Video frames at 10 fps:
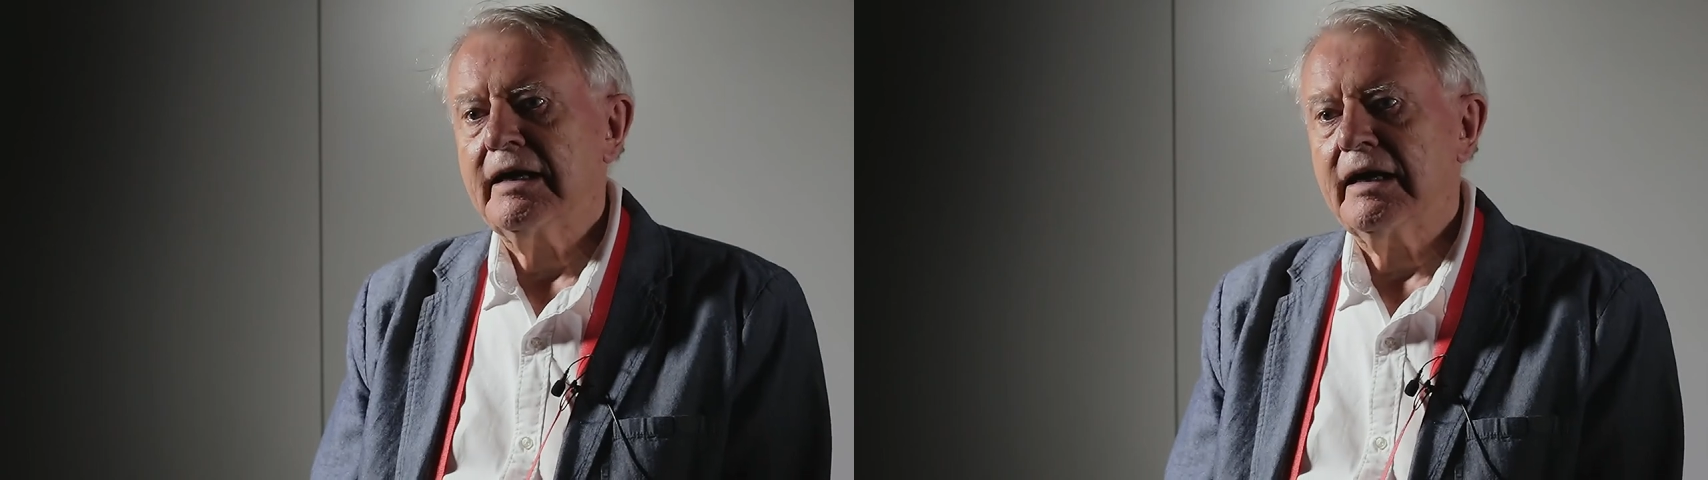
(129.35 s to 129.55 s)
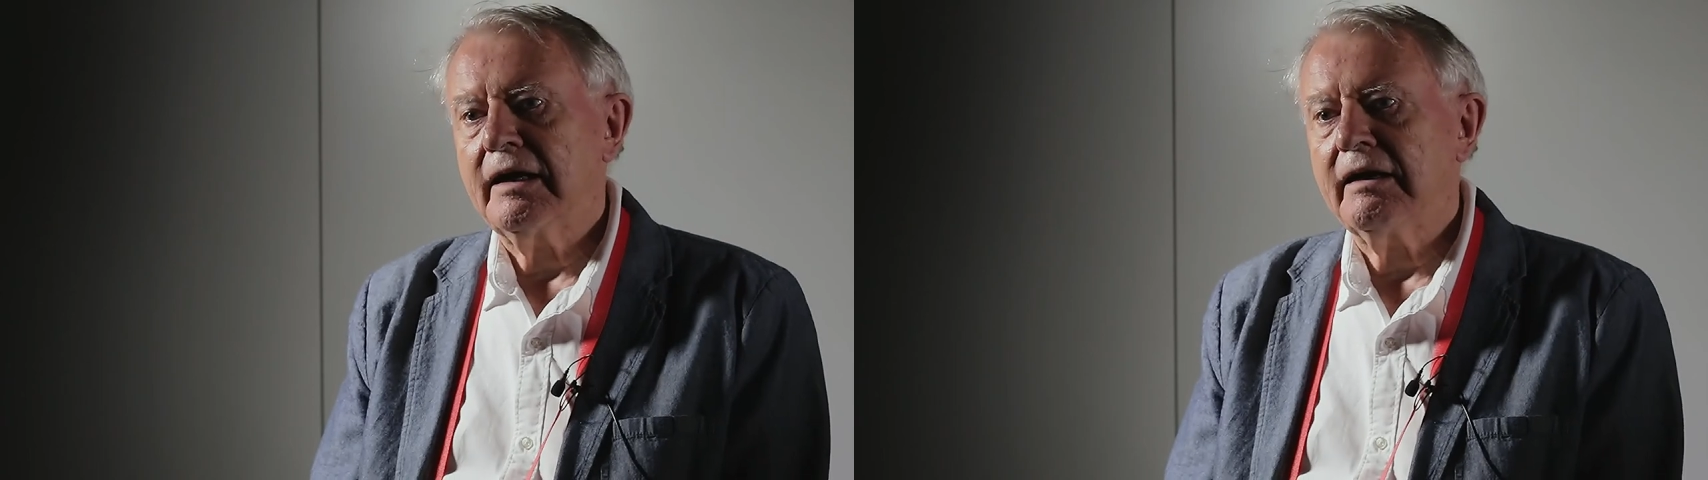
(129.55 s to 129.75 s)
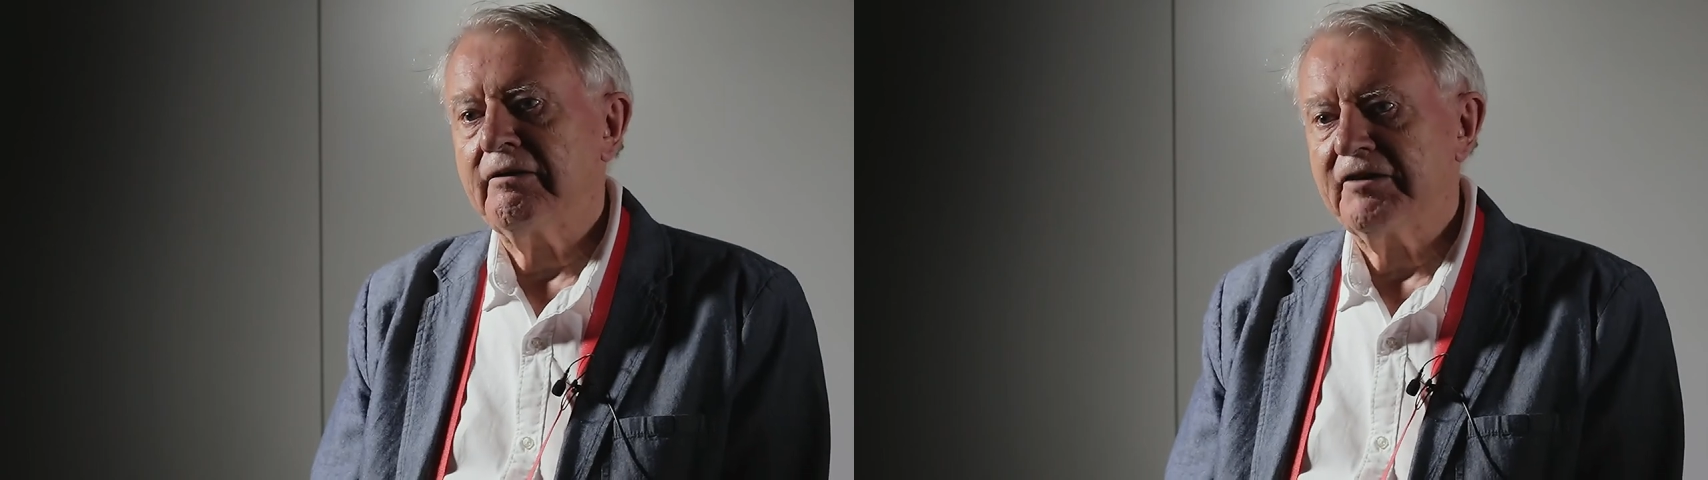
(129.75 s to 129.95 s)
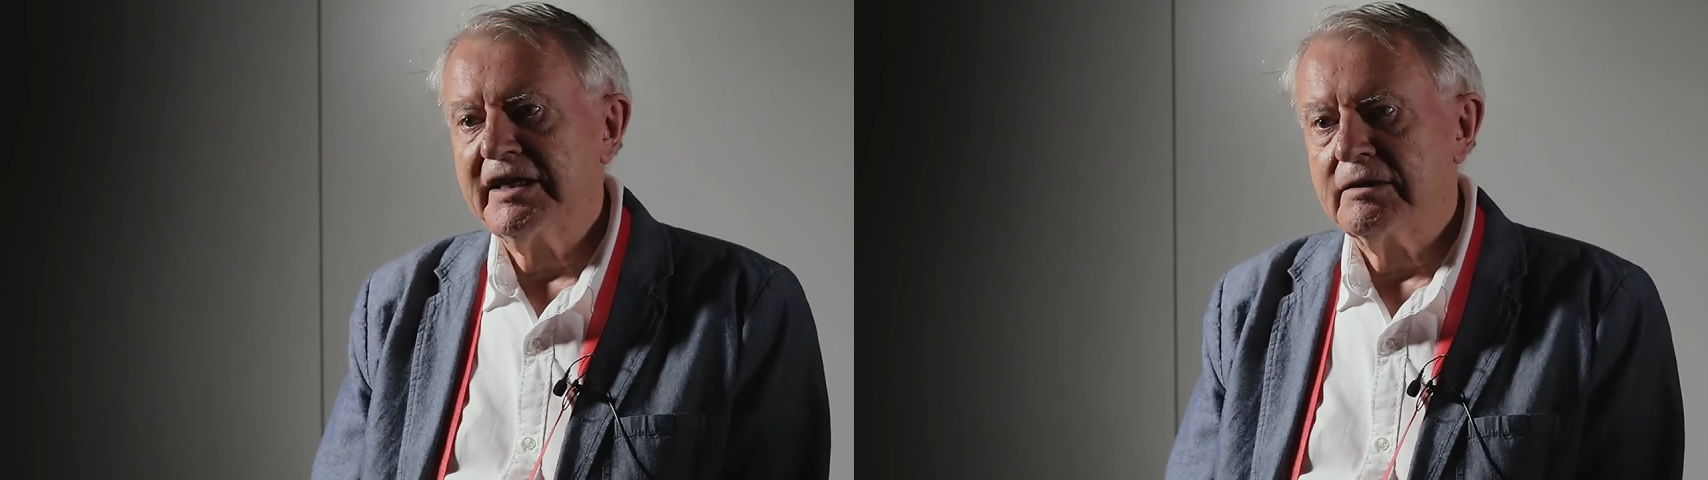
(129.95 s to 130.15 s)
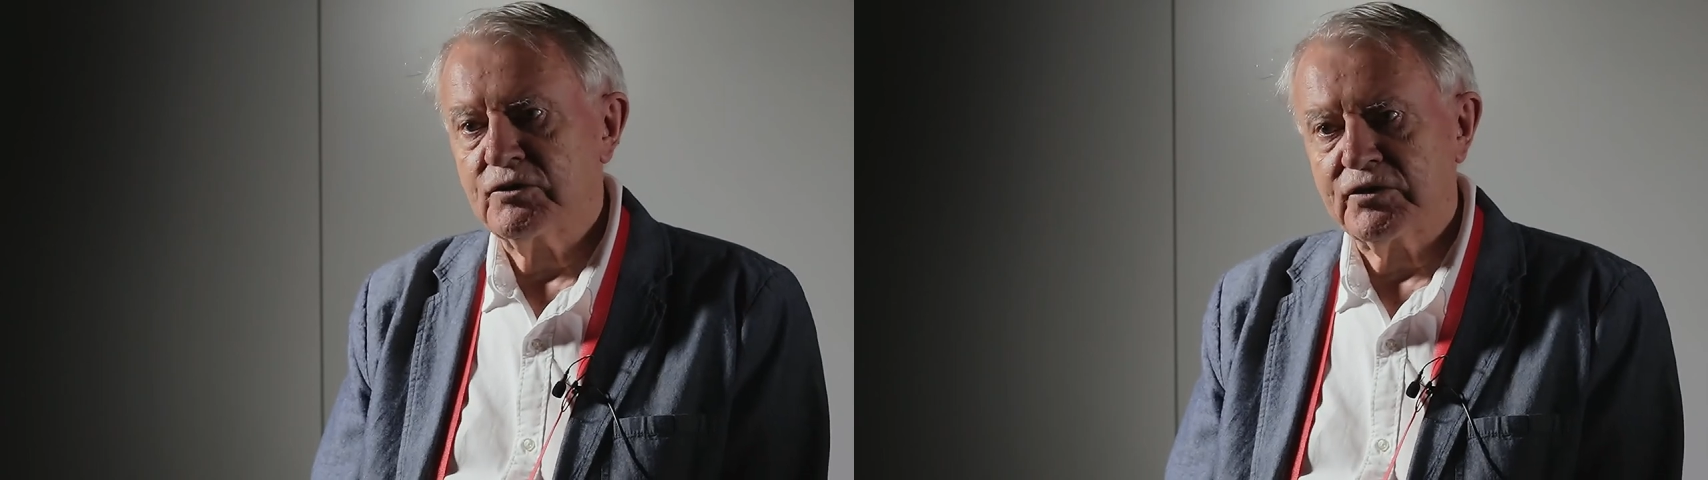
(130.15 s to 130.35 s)

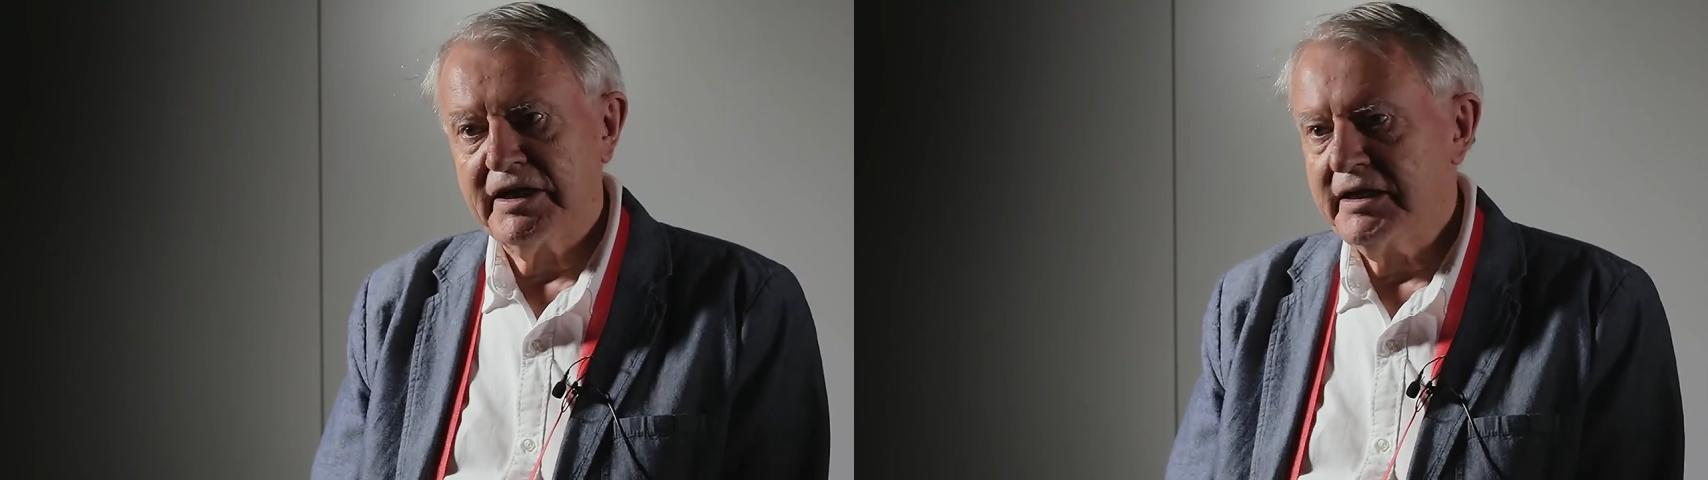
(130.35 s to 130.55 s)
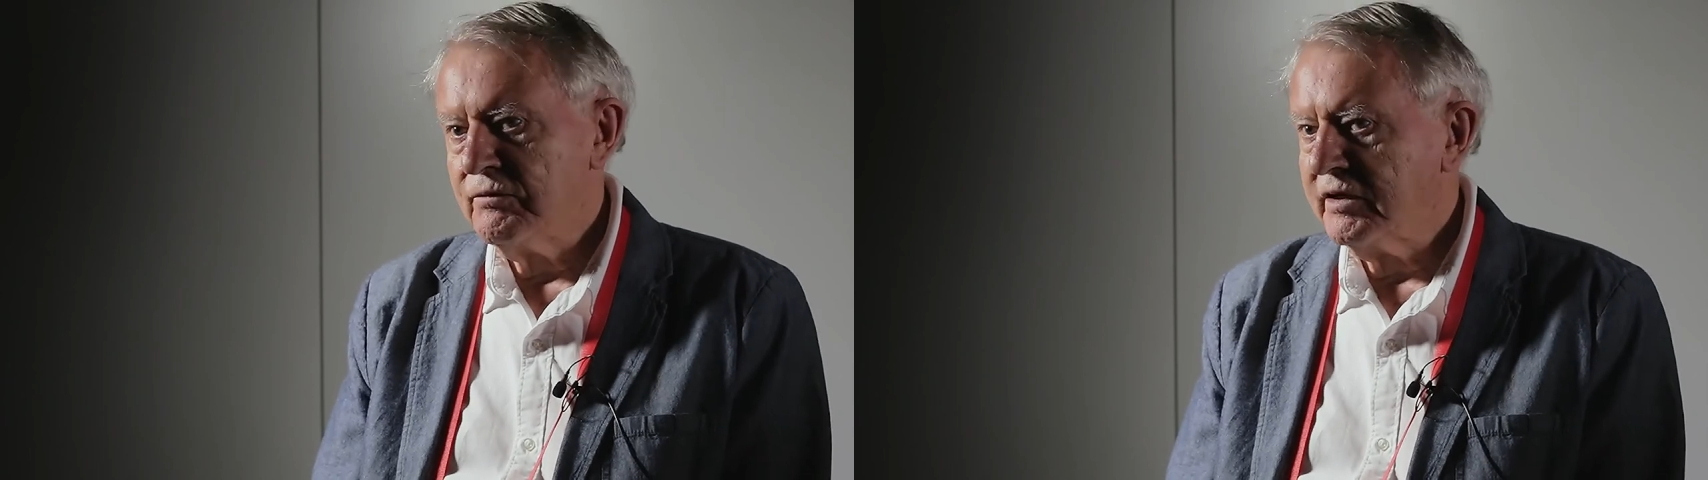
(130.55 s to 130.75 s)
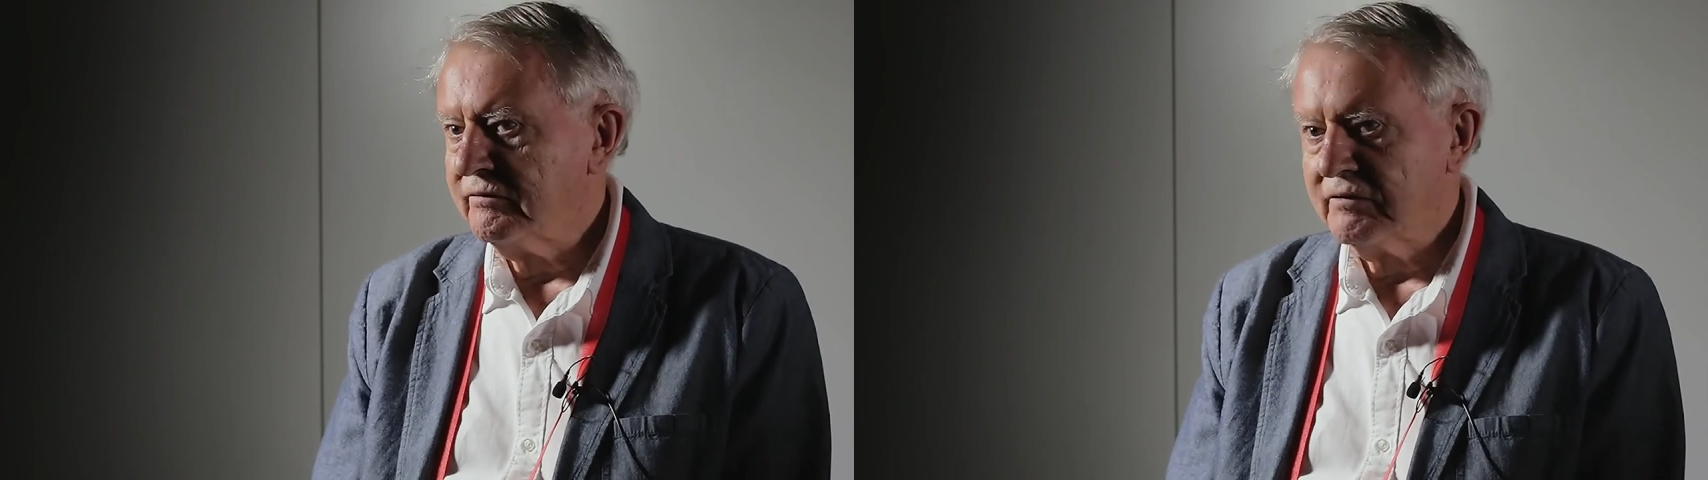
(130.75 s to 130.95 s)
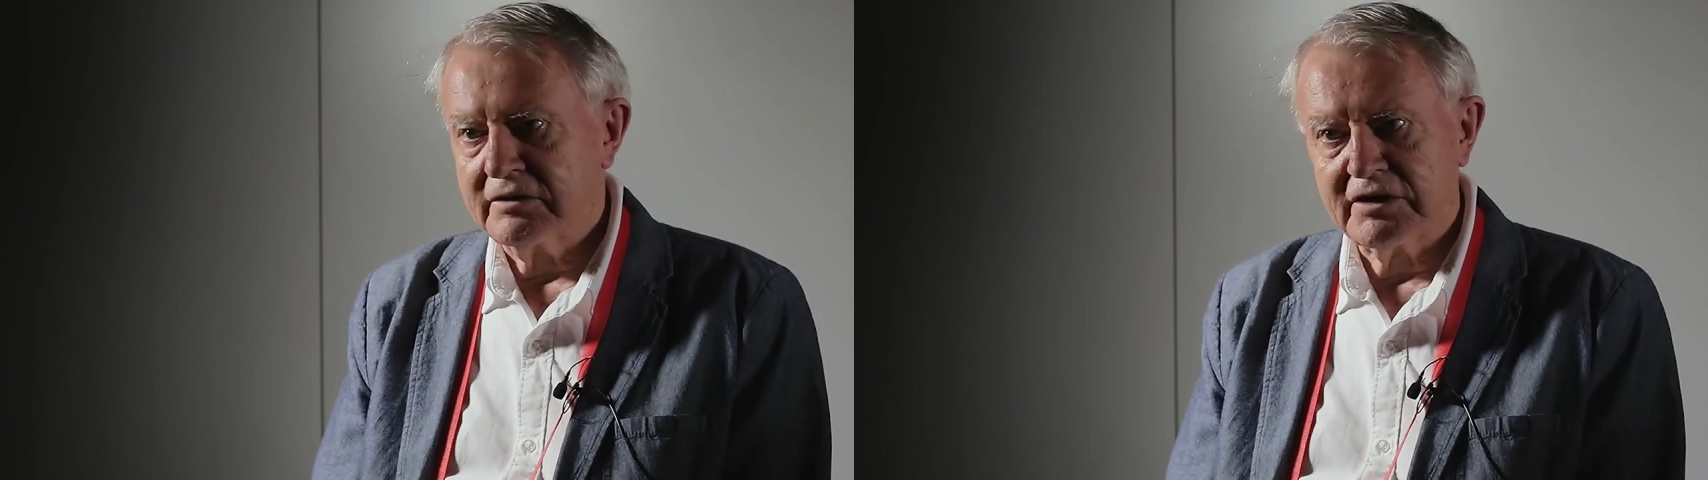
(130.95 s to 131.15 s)
available to anyone to